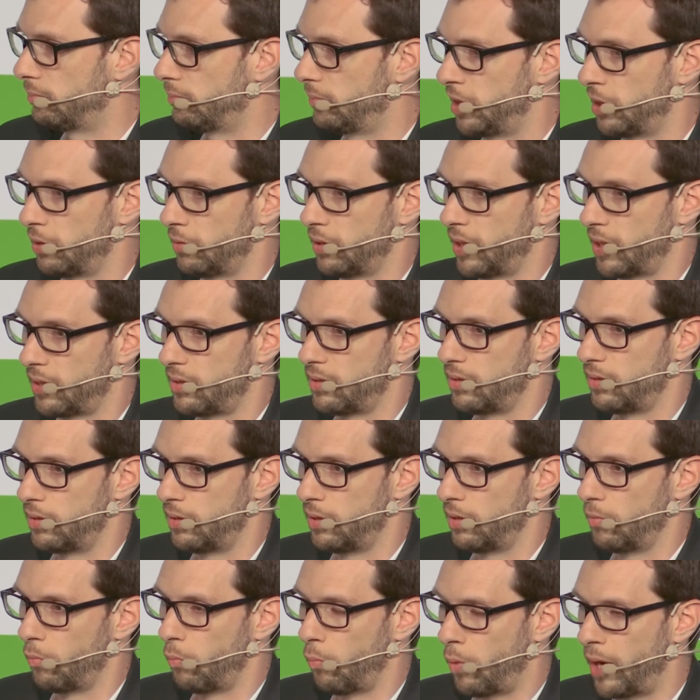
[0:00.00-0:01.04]
that
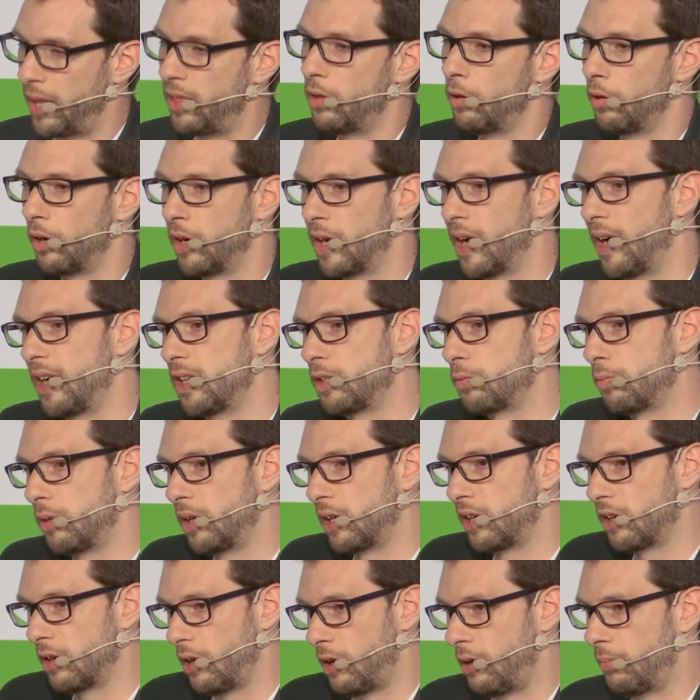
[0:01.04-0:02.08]
when the guys
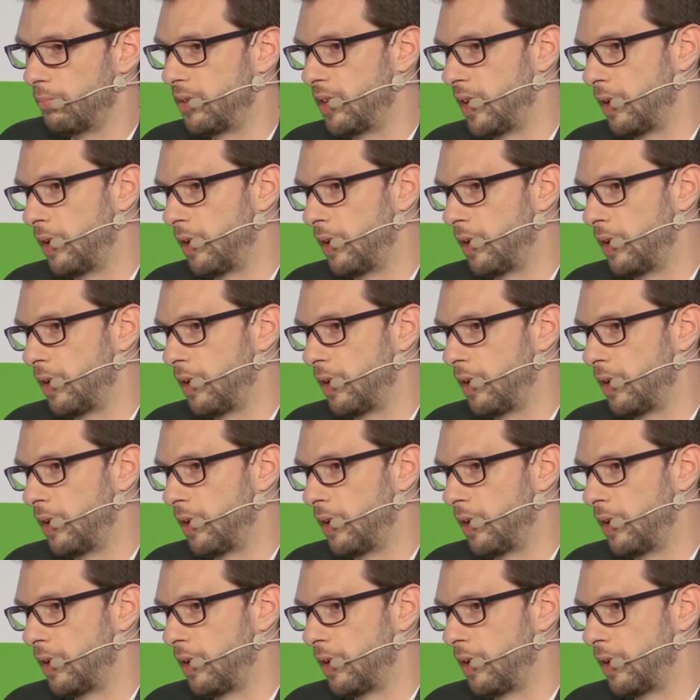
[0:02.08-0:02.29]
will come,